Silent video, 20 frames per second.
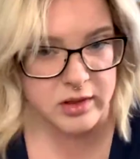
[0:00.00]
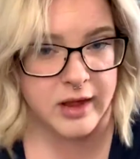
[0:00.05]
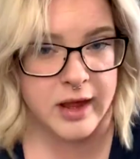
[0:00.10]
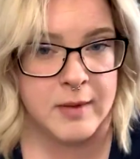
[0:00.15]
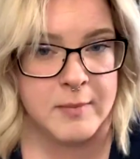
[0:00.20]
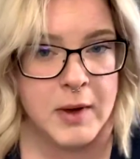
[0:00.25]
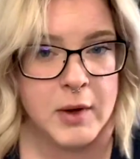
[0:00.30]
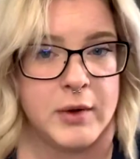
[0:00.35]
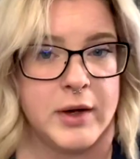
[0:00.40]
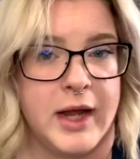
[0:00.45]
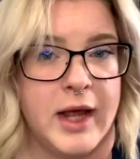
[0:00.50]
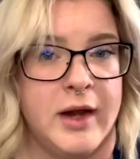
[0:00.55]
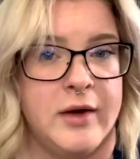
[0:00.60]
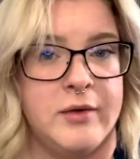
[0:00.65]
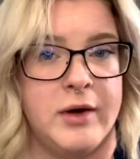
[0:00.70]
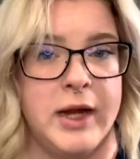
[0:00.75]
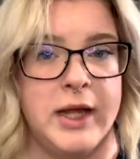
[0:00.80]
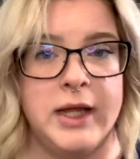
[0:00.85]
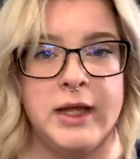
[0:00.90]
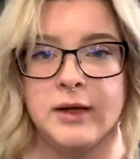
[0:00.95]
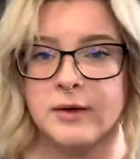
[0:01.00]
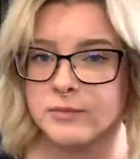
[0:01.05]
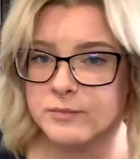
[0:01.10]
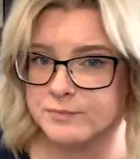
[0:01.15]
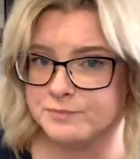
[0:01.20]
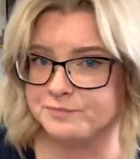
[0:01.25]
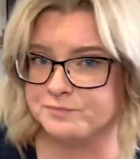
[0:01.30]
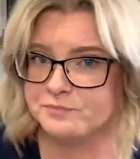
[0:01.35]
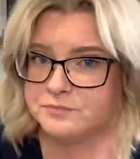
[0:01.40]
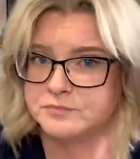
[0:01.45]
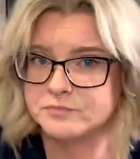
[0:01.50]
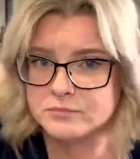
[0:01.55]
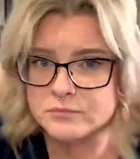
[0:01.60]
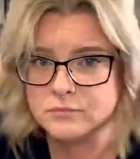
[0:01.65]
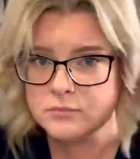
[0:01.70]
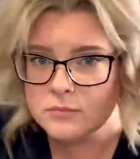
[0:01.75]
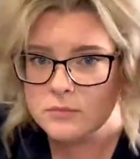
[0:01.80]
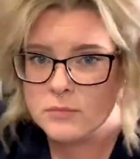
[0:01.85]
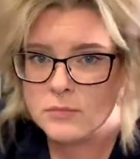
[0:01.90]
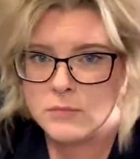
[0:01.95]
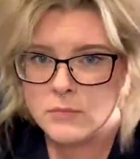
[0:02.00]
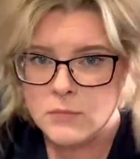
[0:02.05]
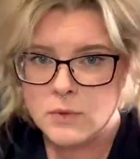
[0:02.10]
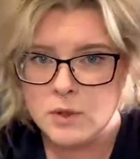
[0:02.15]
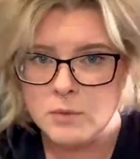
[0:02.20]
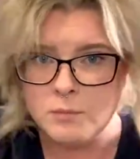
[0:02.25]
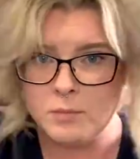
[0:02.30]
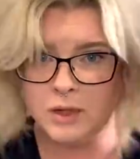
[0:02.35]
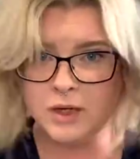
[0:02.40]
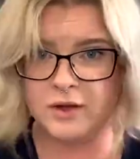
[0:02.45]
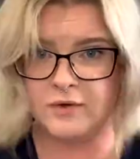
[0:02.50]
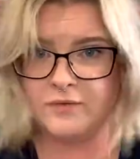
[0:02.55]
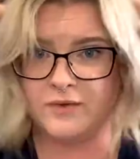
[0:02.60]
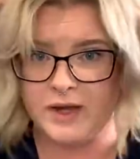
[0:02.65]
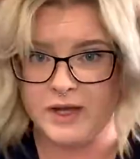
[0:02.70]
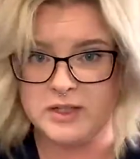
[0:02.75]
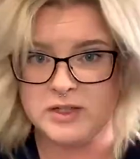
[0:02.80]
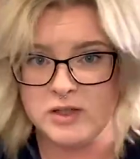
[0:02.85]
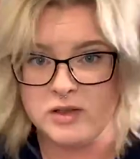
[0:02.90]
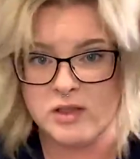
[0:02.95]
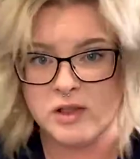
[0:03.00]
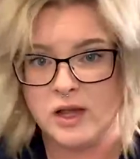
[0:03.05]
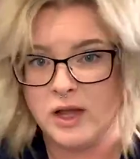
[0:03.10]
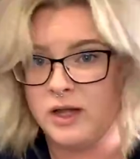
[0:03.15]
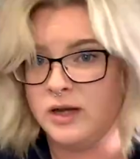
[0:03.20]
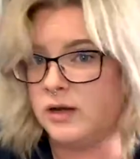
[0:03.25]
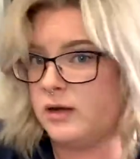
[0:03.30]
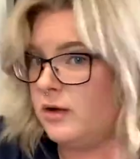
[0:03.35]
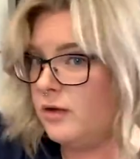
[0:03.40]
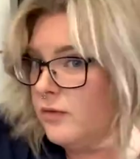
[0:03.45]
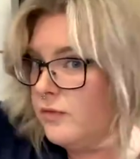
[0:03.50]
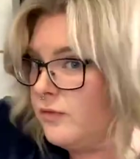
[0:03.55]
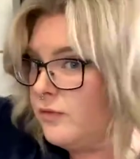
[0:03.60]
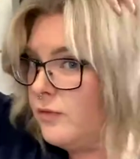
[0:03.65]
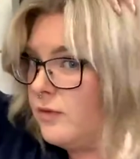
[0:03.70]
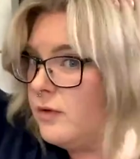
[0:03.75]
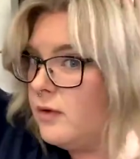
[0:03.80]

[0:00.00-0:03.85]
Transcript: came out again, right? But if I just kind of